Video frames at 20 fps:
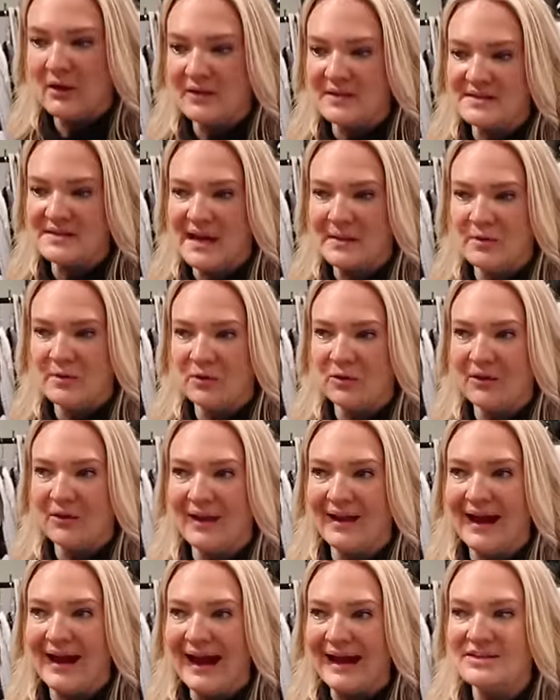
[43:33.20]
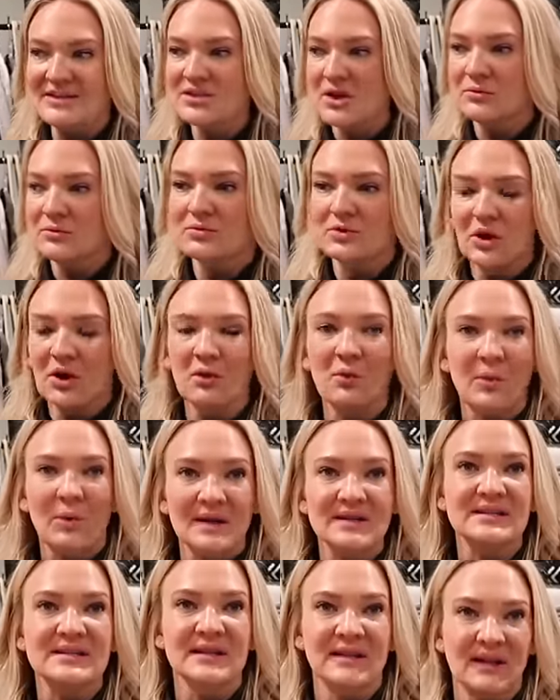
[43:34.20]
all the time who are like, I don't know
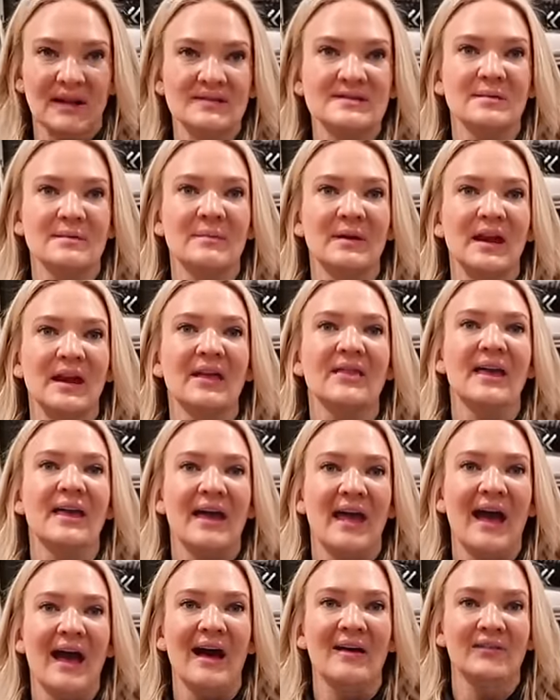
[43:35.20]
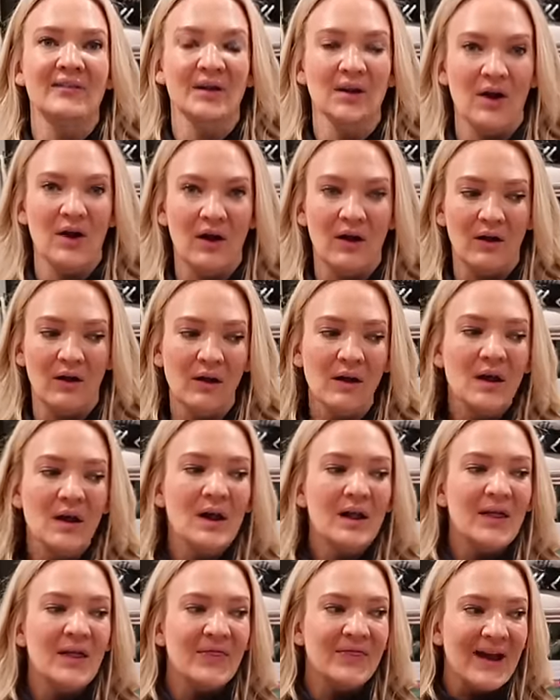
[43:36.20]
what to get somebody. They have it all.
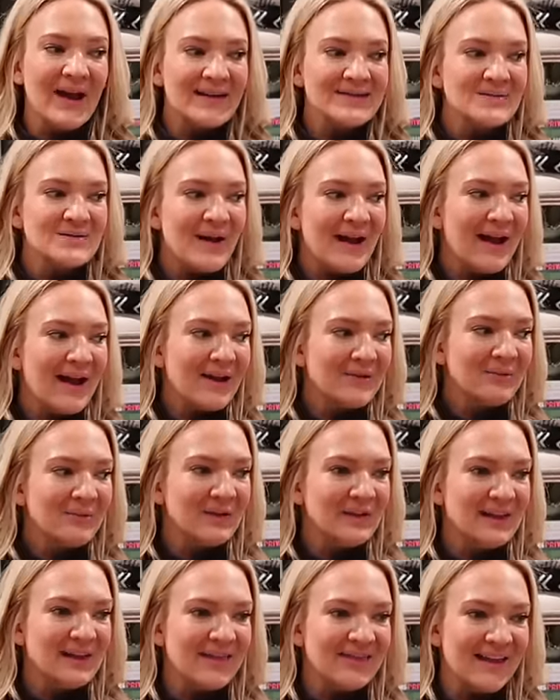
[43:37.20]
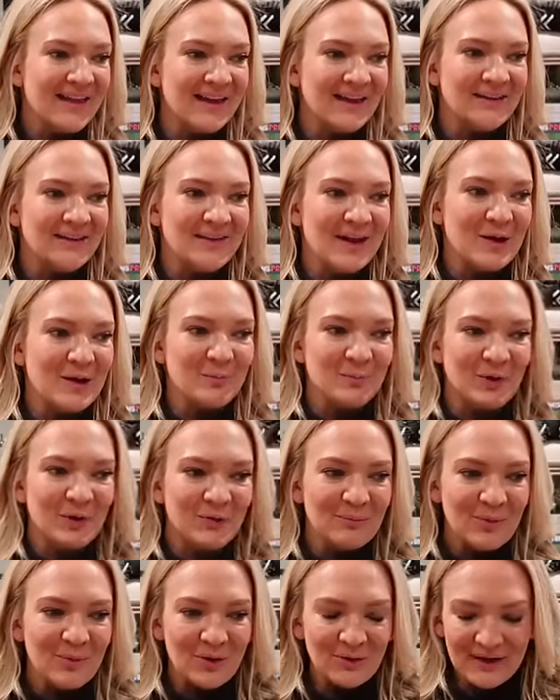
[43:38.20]
That's why I really think like
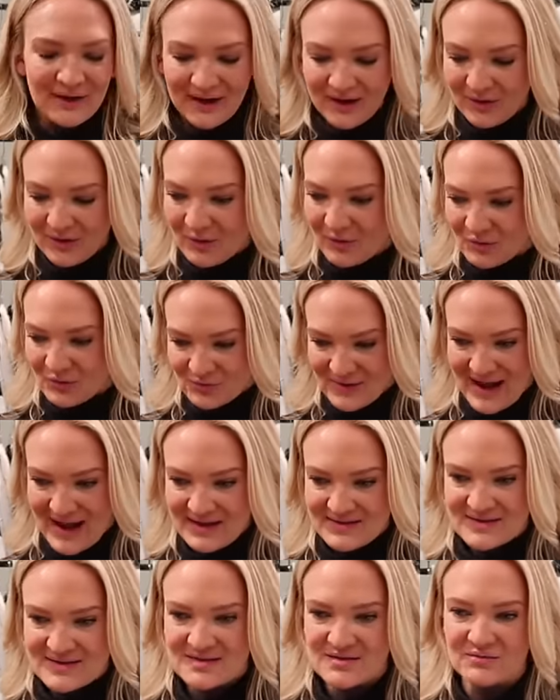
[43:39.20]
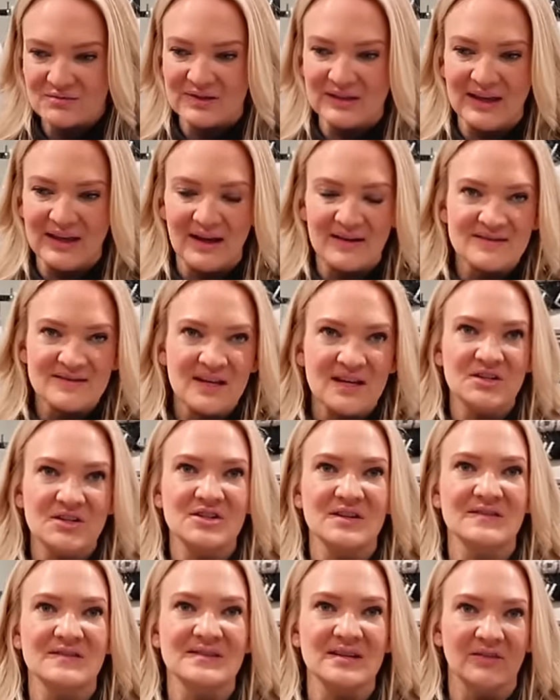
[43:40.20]
promoting rest,
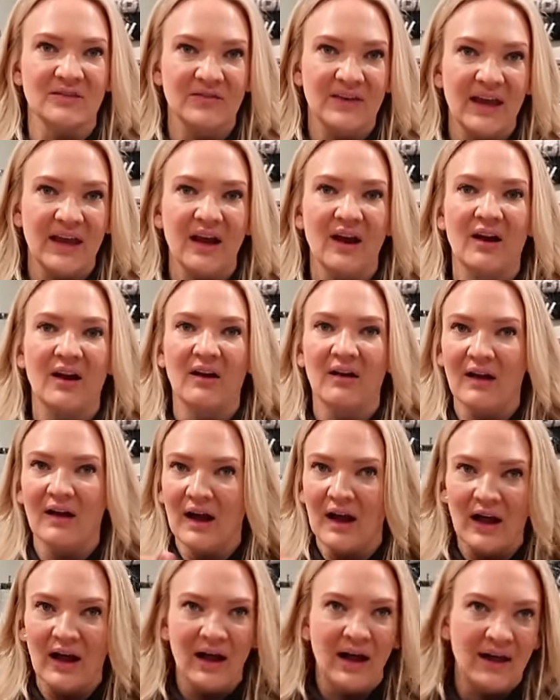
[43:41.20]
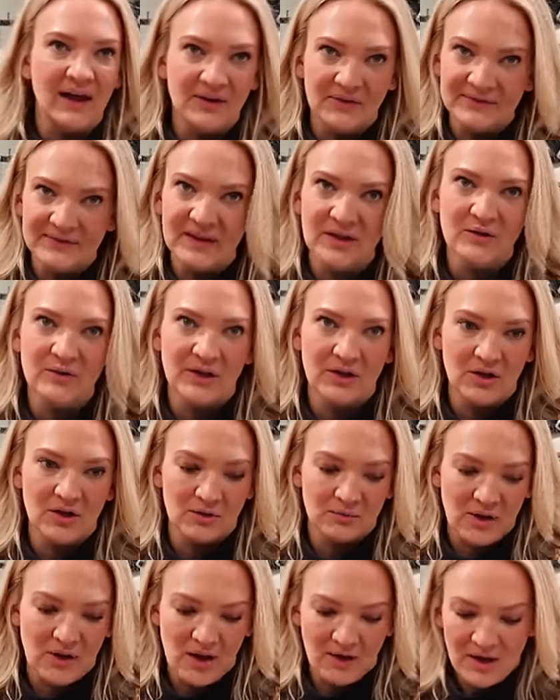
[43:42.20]
relaxation, self-care. I don't think you can go
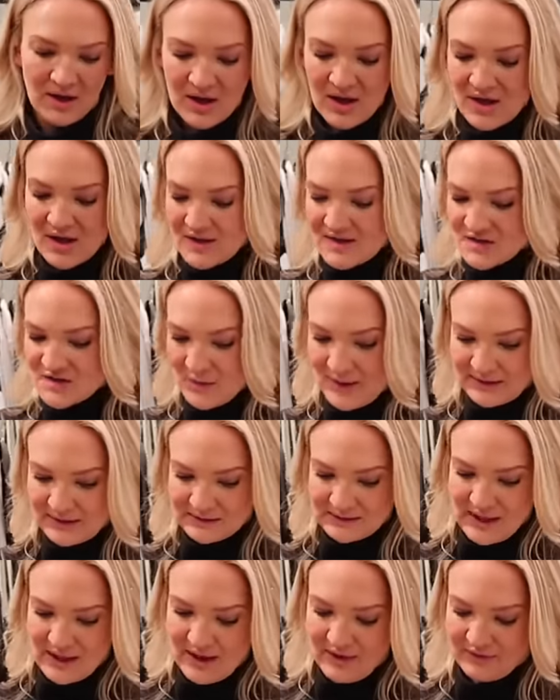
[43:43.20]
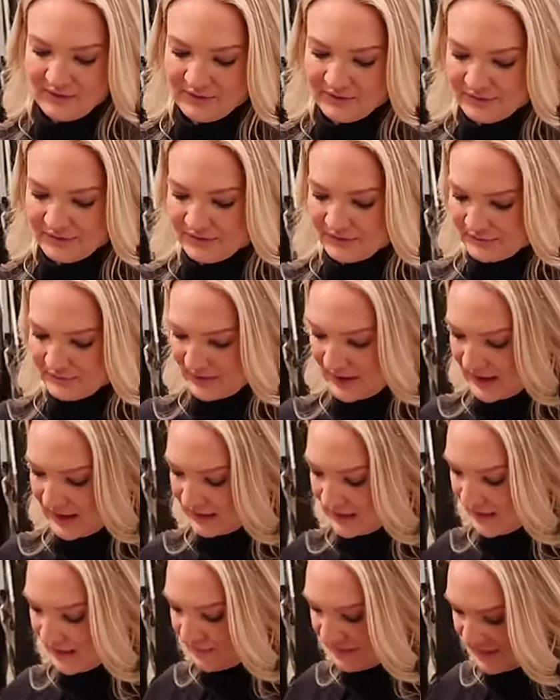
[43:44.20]
wrong. No. So I love
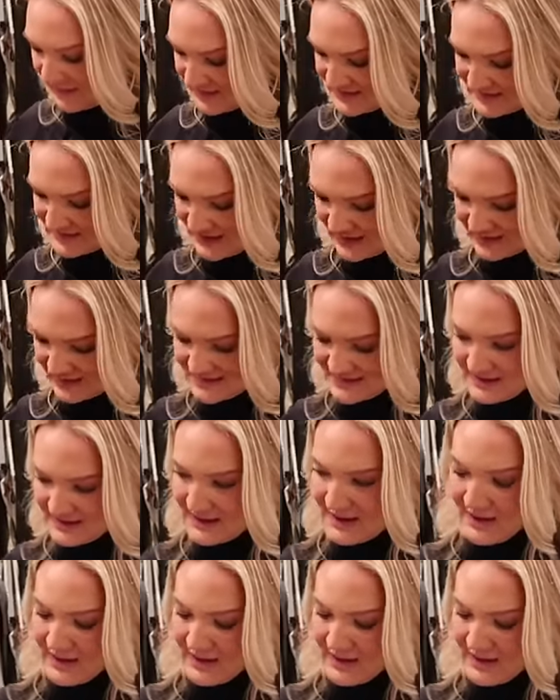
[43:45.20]
these things.